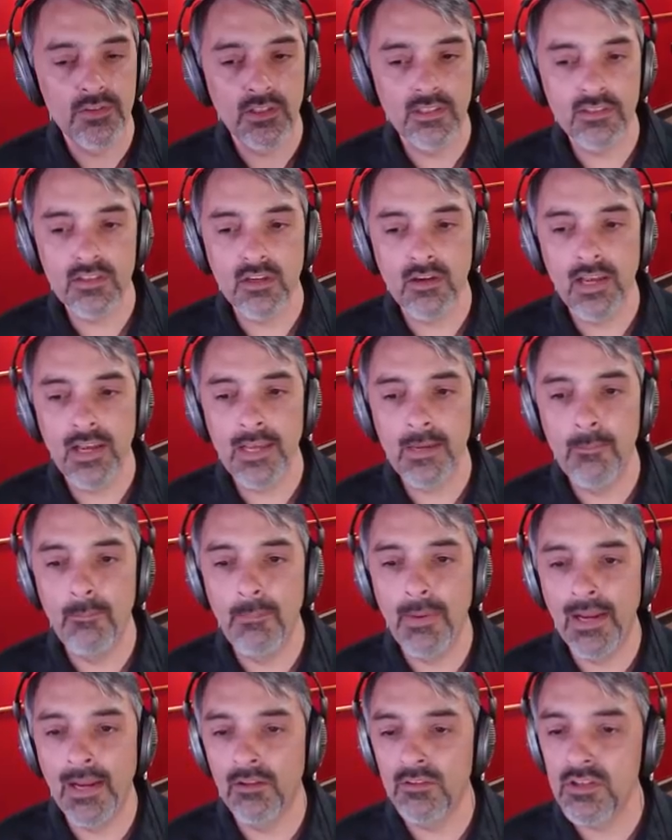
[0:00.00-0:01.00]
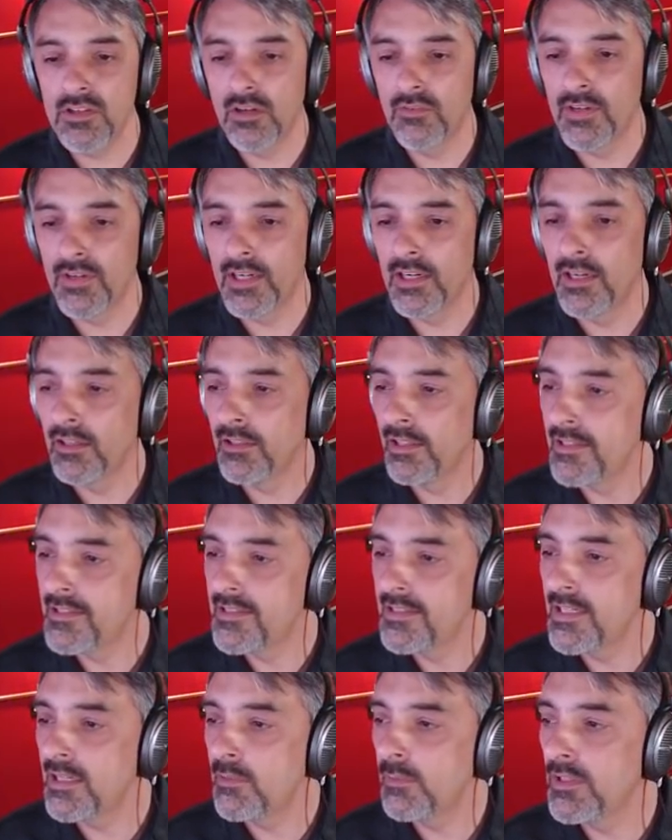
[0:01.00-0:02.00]
let's go ahead and bounce over here and let's
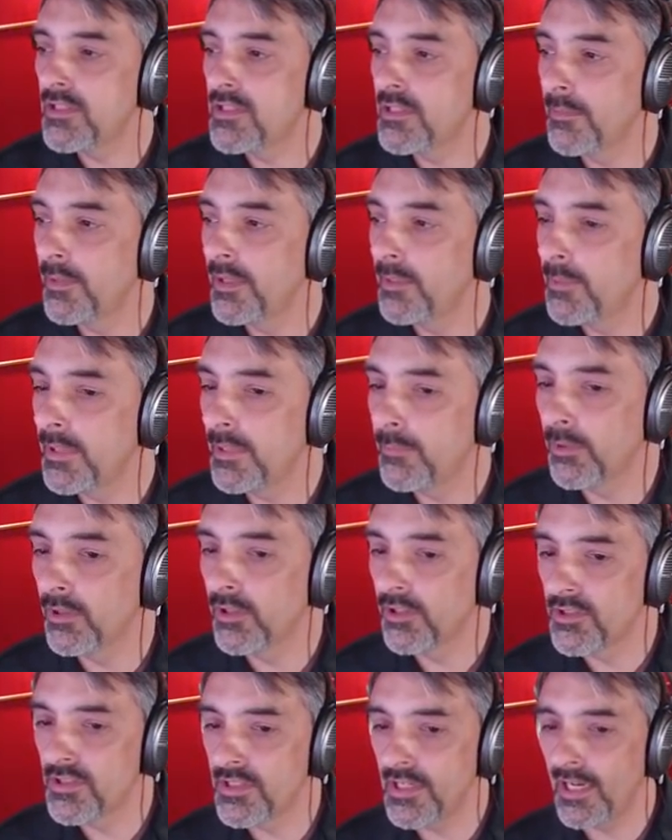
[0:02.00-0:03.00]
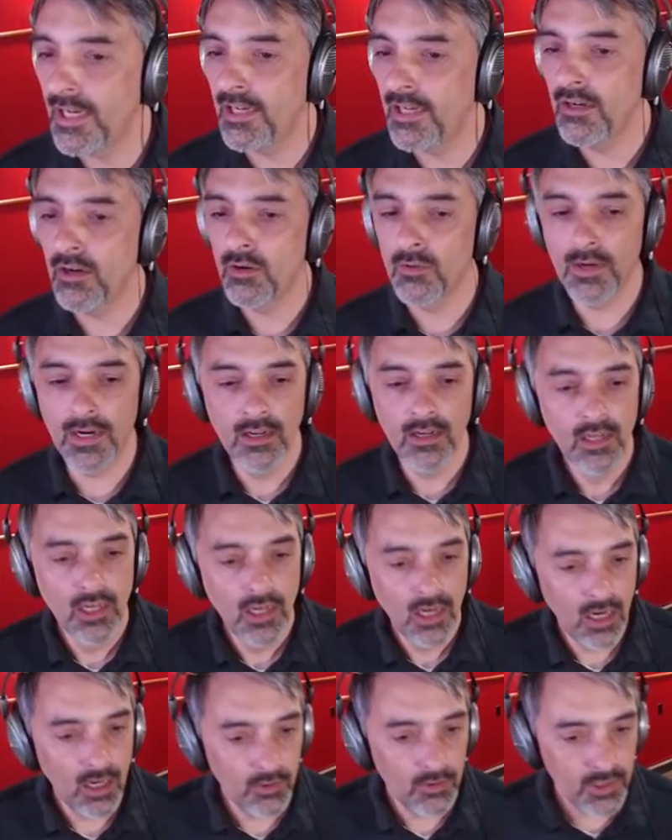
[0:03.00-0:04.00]
see what some of the people are saying around.
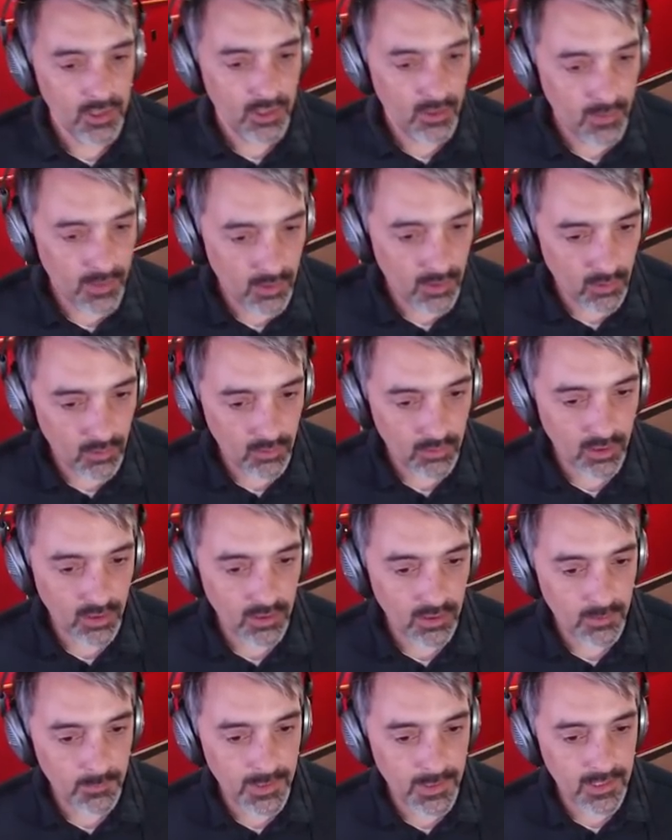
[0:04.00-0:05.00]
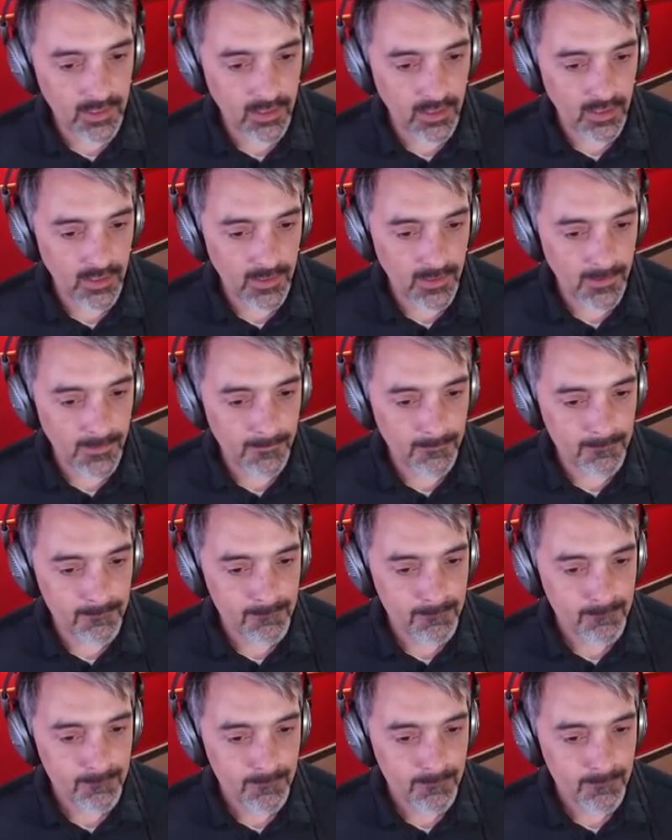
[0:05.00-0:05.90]
Oh, you know what? Hold on. Let me... Um...